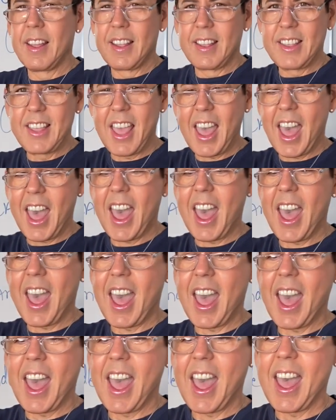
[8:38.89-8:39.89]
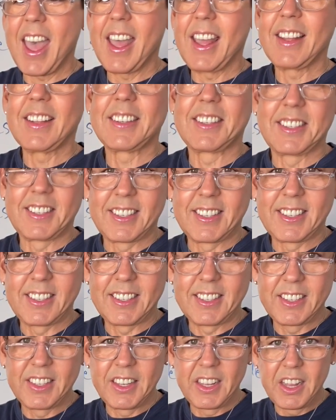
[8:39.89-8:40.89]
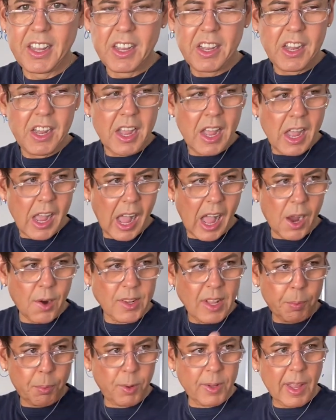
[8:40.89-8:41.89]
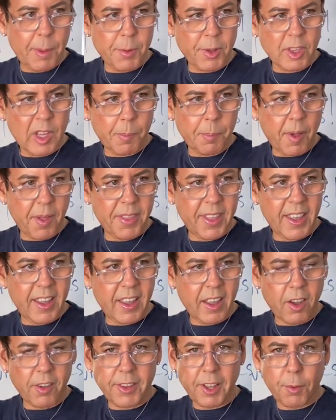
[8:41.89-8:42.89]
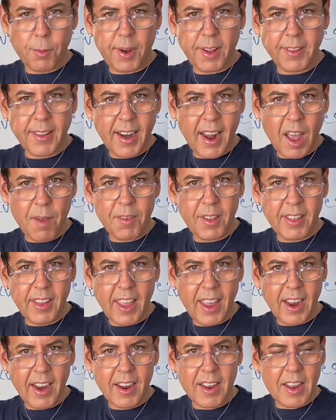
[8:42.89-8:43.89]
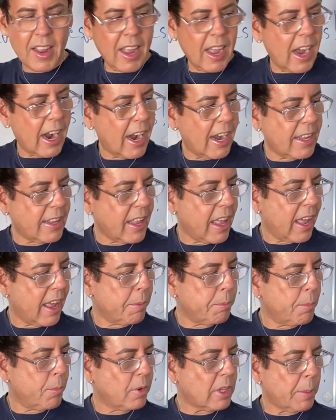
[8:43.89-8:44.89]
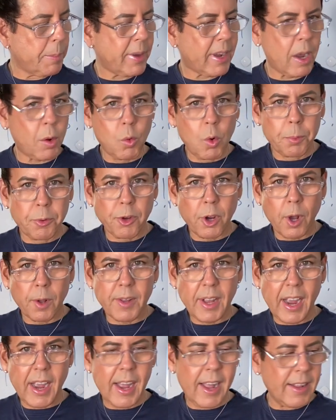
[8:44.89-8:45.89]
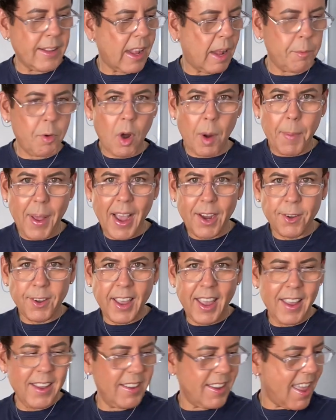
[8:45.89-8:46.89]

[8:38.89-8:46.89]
Yes! I'm gonna put them on top of the of the grill that I have in there and I'm gonna make a group shot and I'll be right back, okay?